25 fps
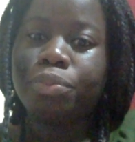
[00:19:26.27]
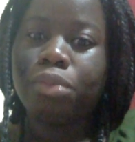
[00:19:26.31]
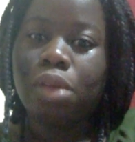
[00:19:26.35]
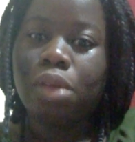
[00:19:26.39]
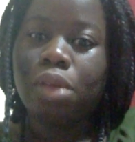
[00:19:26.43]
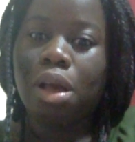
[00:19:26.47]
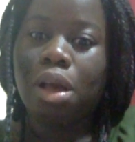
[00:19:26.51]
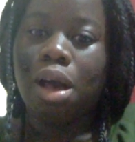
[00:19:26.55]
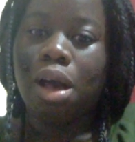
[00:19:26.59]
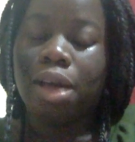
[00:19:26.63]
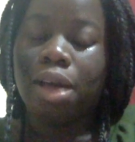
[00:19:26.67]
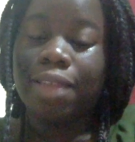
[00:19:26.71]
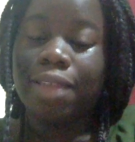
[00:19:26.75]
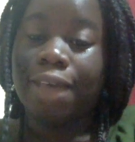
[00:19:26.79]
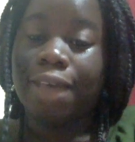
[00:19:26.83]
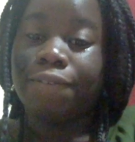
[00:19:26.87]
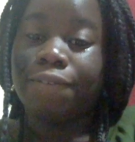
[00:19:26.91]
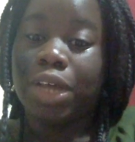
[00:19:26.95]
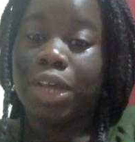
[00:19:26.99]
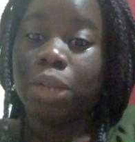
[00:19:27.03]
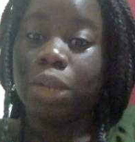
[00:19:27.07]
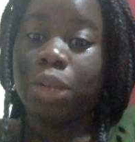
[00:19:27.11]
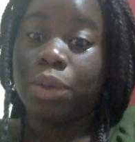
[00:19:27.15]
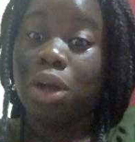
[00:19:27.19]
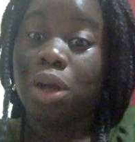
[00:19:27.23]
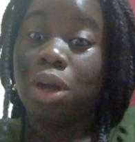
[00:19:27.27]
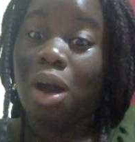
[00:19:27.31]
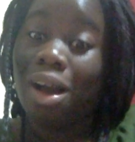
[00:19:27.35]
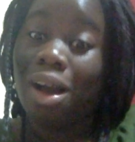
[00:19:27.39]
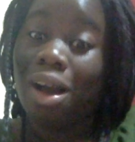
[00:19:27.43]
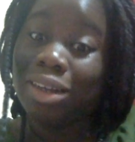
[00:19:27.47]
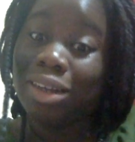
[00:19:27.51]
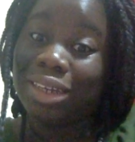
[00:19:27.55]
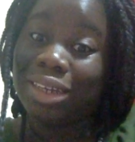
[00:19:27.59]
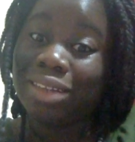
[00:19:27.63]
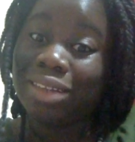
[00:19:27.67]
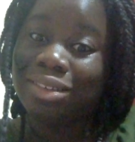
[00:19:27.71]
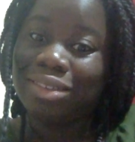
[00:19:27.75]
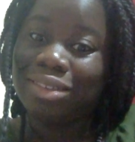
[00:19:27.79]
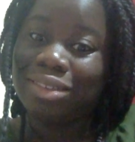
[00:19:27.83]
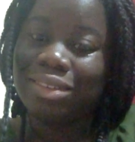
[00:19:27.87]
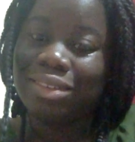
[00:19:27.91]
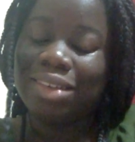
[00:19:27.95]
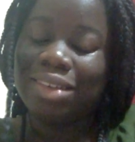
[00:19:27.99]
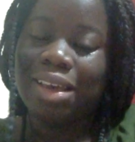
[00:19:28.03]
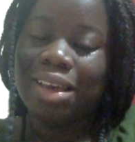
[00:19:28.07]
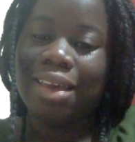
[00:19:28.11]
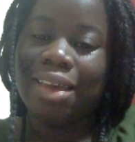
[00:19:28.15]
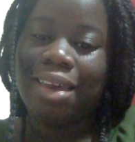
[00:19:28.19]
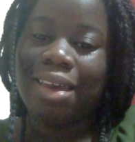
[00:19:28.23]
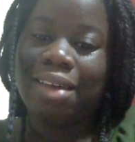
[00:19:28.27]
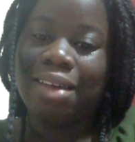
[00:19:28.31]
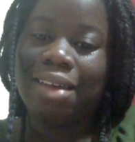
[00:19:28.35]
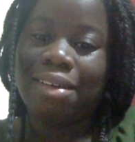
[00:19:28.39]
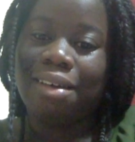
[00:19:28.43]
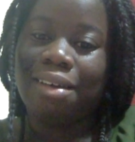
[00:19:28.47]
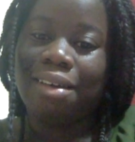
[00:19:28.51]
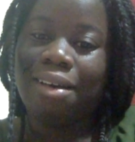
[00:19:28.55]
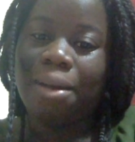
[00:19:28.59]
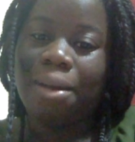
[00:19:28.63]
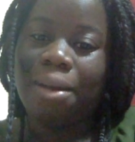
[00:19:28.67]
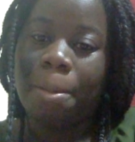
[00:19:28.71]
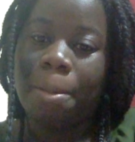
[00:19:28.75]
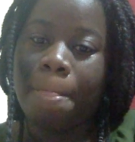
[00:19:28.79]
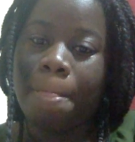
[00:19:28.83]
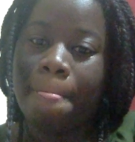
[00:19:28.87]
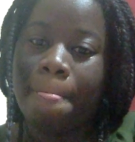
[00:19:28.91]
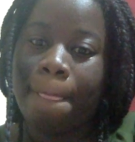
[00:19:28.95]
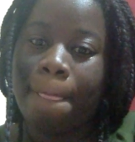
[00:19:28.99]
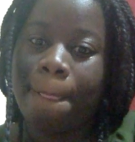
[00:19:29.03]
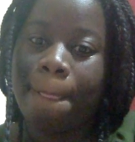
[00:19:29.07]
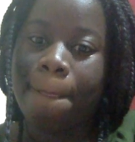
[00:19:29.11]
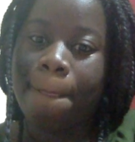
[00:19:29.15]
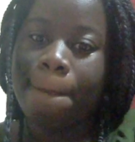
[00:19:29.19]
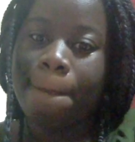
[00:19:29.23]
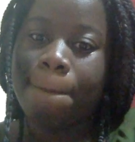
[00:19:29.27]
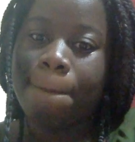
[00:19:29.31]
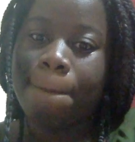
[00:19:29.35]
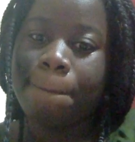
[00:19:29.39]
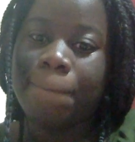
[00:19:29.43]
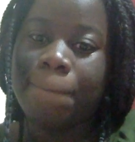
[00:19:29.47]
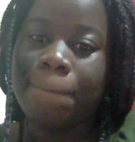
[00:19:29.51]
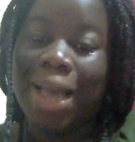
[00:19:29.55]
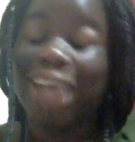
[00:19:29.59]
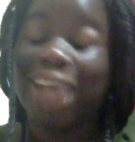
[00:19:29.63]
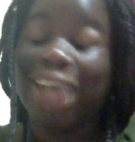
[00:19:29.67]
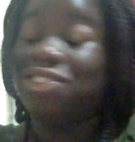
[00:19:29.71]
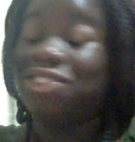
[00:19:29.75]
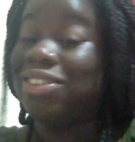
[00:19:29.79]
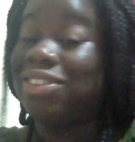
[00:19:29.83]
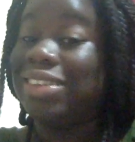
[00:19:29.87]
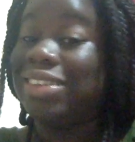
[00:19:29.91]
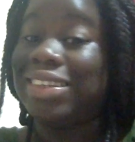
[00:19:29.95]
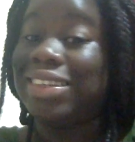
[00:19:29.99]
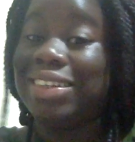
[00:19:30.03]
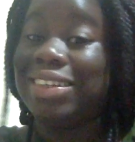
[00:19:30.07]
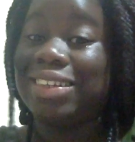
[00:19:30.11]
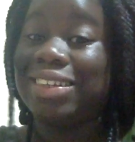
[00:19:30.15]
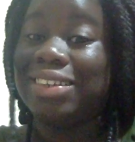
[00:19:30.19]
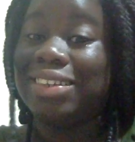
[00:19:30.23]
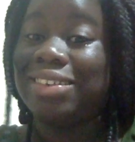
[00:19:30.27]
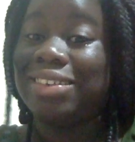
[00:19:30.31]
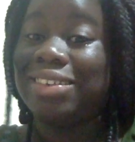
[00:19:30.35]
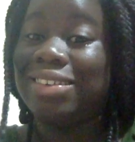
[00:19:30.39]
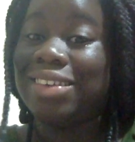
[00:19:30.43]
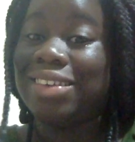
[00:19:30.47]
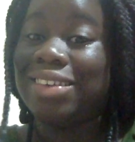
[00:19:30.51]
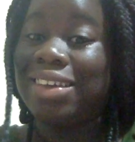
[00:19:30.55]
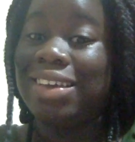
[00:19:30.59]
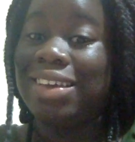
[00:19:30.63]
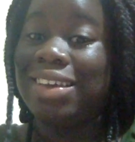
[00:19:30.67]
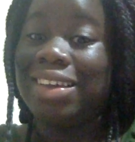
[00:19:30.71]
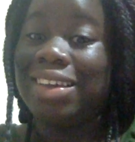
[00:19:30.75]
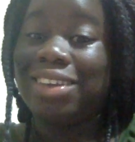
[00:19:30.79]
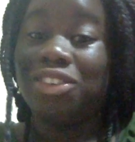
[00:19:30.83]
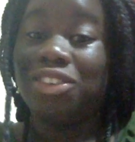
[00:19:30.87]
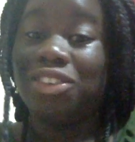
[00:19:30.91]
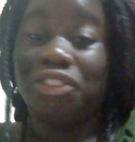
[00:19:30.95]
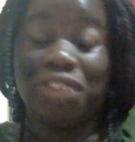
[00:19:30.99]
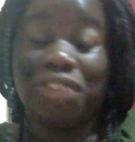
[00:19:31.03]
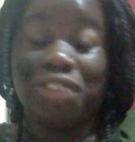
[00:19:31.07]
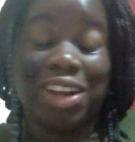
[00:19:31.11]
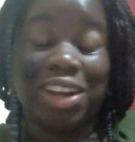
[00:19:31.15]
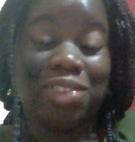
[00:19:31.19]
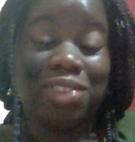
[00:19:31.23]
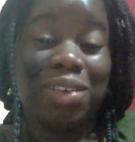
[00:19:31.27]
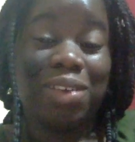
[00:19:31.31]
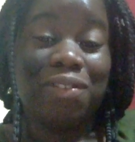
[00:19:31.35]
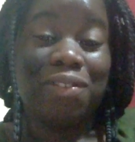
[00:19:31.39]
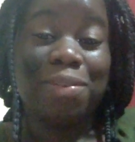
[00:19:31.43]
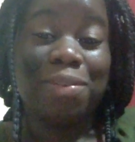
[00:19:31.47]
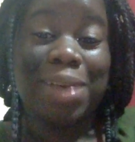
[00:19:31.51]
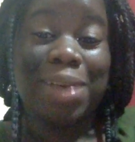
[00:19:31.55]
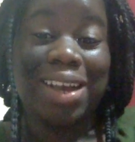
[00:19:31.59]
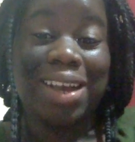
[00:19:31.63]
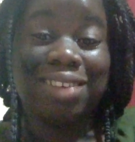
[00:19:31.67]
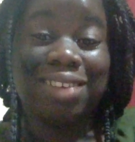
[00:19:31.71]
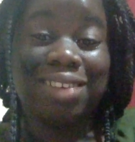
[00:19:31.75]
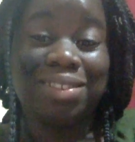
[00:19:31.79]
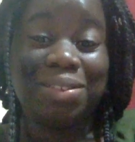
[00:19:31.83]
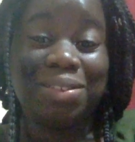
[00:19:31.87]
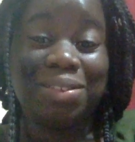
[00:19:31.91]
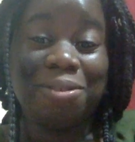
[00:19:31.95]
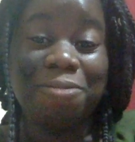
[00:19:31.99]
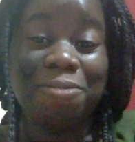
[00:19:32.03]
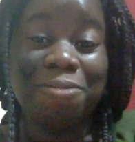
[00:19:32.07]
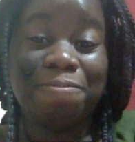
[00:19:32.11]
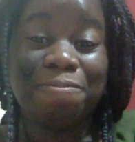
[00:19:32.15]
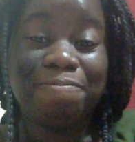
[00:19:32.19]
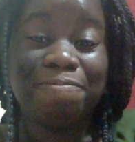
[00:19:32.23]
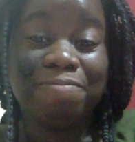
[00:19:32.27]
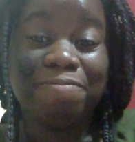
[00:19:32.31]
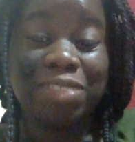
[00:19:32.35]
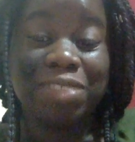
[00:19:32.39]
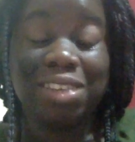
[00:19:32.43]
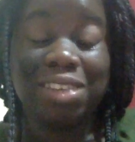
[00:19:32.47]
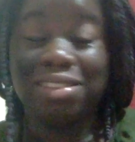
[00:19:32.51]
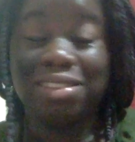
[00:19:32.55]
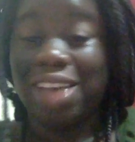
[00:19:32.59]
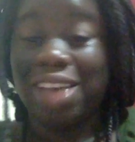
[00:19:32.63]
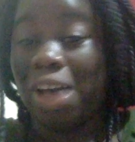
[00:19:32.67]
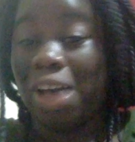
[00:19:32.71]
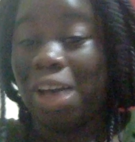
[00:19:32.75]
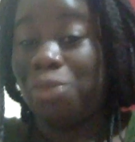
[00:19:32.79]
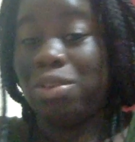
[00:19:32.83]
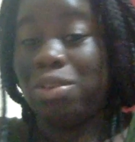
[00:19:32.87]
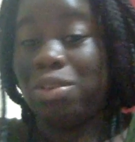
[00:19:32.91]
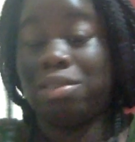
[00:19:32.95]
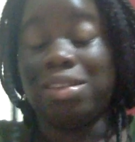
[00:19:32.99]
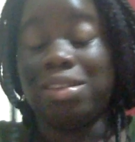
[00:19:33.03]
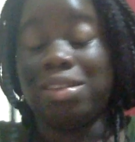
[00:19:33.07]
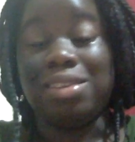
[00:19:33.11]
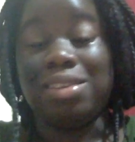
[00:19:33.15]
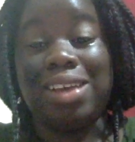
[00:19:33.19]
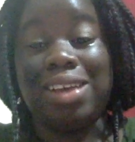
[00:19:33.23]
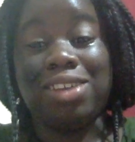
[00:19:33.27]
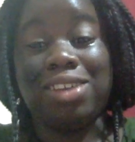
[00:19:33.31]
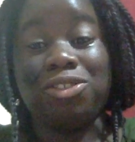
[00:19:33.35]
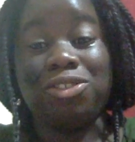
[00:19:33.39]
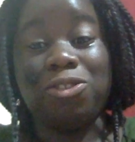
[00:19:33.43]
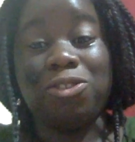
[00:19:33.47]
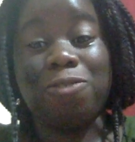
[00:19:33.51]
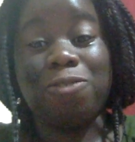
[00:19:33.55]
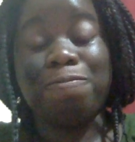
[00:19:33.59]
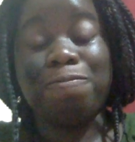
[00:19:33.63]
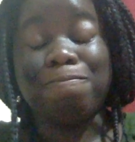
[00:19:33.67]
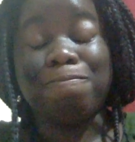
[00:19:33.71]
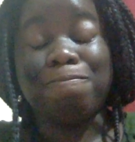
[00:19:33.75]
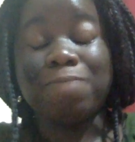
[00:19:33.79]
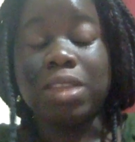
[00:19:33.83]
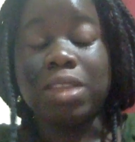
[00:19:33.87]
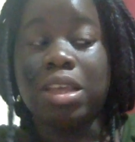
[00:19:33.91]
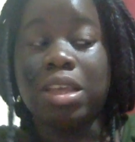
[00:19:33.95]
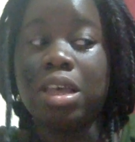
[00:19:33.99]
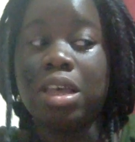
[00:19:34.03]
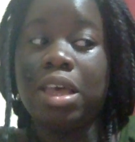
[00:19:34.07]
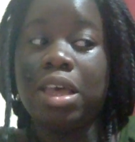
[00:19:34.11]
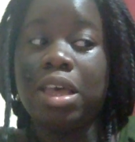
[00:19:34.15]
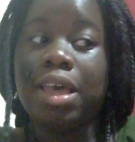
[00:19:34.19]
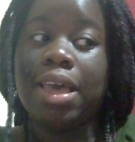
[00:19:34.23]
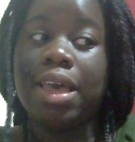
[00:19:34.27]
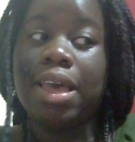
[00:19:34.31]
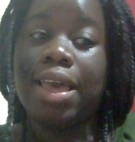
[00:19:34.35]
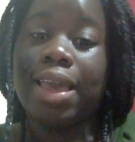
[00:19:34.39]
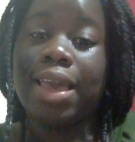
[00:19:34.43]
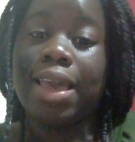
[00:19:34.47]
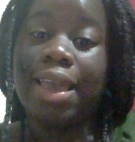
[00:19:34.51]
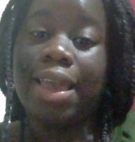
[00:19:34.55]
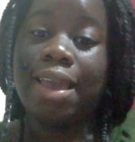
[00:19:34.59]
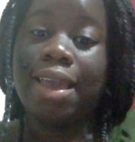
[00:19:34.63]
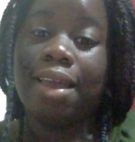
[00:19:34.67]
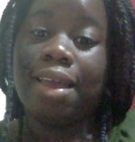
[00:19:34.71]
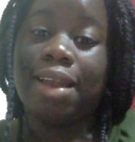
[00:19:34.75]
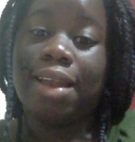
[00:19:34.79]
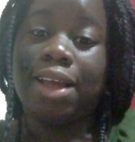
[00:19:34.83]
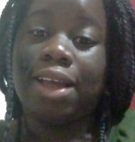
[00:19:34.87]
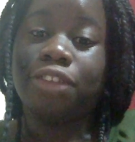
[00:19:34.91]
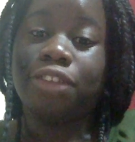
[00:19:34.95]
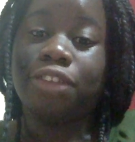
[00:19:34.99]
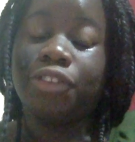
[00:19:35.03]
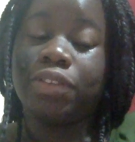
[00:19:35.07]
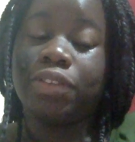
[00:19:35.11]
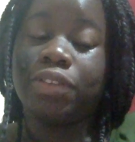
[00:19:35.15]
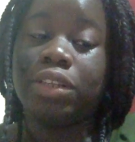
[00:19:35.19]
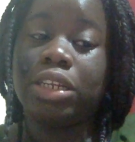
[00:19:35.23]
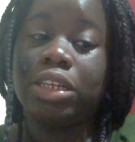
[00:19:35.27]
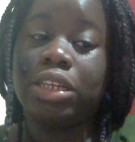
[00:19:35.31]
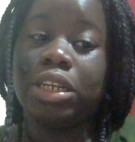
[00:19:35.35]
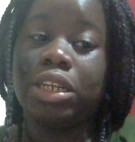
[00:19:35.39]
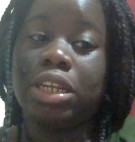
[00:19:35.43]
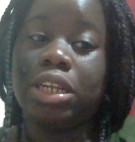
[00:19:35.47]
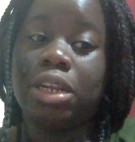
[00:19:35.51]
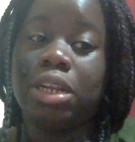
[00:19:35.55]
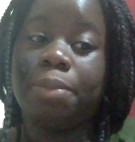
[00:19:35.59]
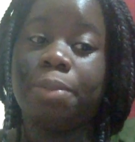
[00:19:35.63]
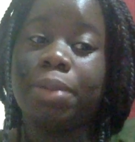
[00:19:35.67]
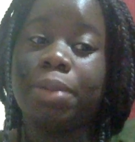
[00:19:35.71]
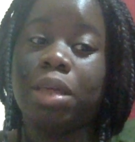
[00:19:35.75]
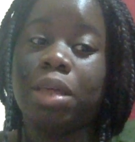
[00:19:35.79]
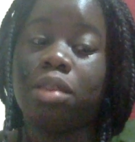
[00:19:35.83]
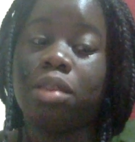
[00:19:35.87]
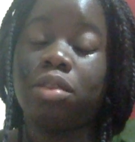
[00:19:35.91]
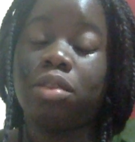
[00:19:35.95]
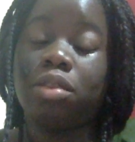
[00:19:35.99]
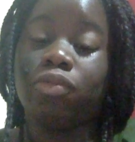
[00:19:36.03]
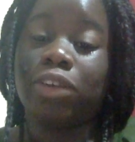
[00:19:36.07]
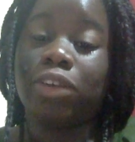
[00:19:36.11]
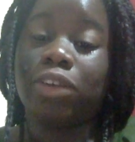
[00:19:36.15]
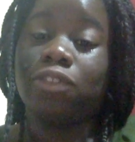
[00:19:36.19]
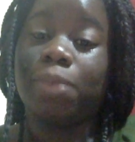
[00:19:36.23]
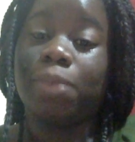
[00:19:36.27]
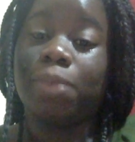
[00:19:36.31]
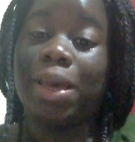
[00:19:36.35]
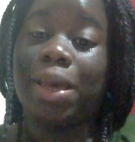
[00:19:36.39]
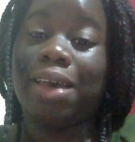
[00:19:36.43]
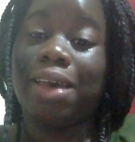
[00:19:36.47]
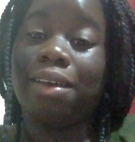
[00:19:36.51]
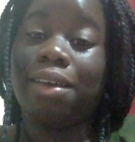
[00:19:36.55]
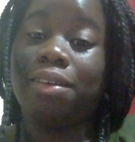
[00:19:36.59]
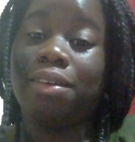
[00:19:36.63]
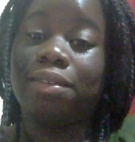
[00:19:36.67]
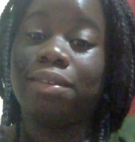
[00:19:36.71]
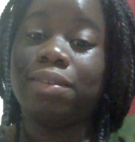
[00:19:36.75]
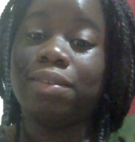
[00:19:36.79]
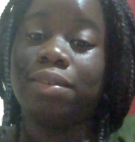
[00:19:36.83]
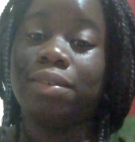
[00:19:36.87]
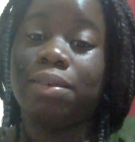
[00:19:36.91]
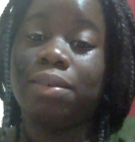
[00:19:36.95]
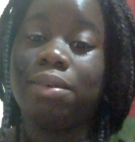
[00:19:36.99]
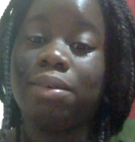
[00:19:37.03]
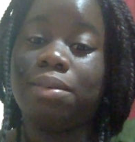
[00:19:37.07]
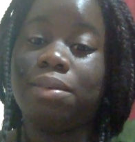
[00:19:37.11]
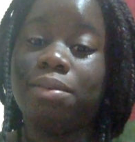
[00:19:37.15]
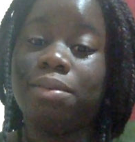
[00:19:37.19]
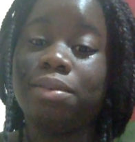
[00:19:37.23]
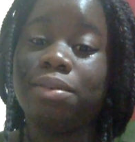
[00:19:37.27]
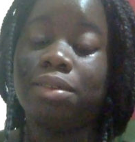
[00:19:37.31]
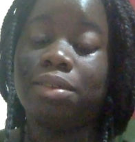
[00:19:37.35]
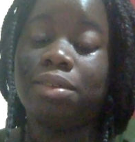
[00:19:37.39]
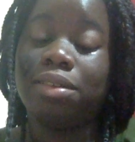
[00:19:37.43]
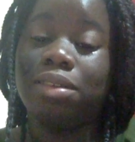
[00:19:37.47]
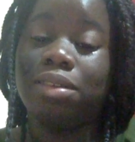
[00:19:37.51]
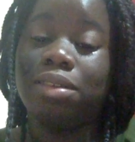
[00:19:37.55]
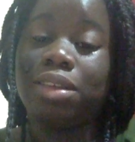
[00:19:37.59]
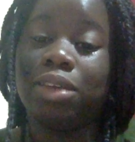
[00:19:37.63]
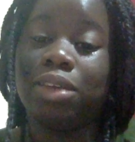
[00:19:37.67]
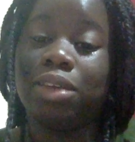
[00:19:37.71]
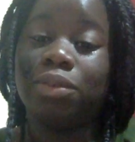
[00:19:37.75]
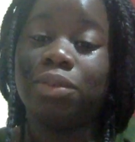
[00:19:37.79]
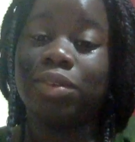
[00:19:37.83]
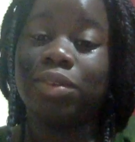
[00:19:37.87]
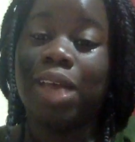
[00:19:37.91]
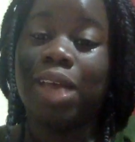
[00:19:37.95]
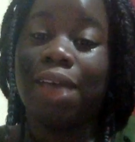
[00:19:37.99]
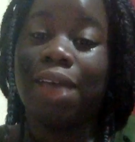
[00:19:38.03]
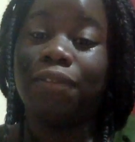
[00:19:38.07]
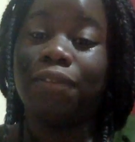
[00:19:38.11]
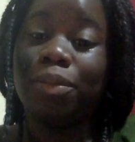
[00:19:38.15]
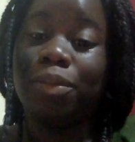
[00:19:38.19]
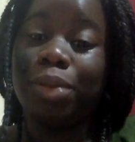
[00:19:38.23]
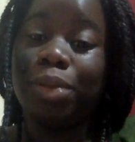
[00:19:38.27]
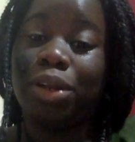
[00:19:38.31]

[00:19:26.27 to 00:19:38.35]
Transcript: that following August. And I just needed to graduate from high school because I was still in high school, and I just needed a place to rest my head until it was time for me to